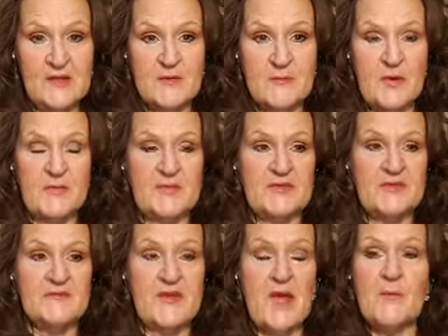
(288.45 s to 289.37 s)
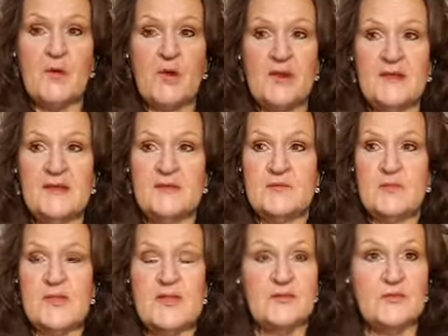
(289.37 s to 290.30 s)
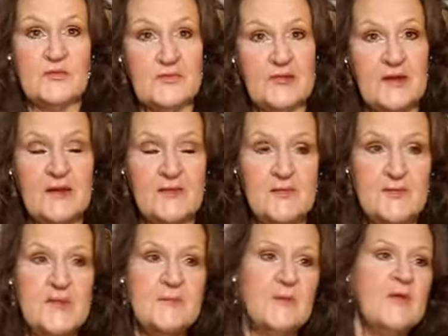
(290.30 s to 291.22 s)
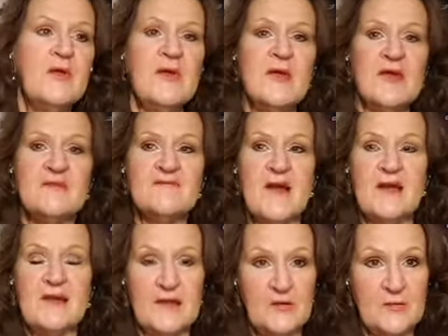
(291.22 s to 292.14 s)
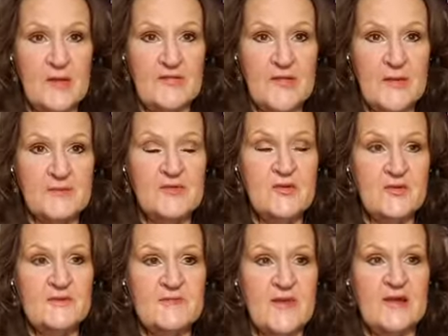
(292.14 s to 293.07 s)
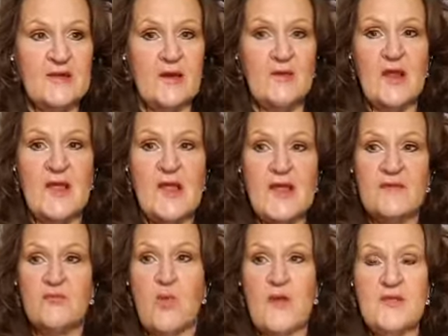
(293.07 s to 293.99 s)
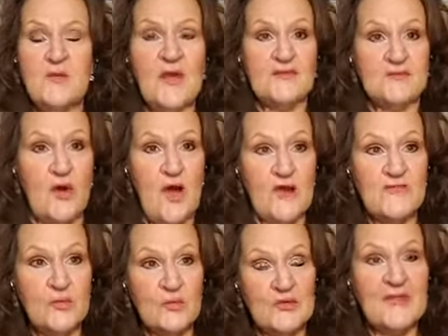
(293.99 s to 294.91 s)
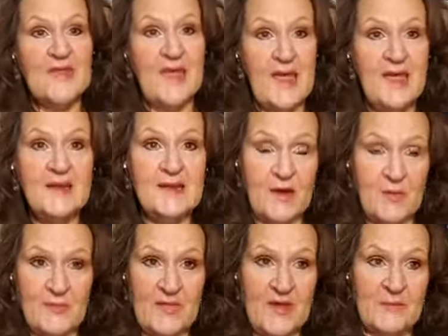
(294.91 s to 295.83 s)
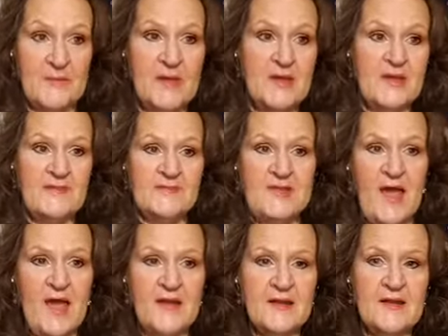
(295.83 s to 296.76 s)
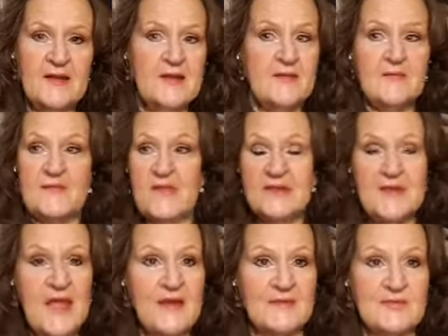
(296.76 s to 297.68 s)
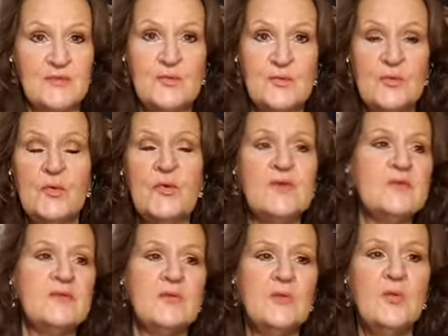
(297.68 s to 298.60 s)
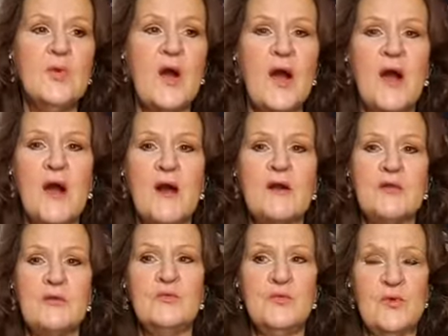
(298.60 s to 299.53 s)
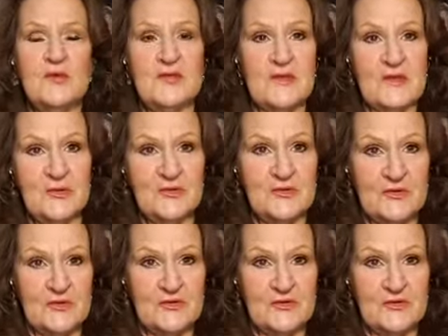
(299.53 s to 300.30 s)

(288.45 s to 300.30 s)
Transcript: The purpose of networking is to be interested in other people and finding out about them so you can find out if what you have to offer really can help them. If not, then next, who, who, is, who are you really here to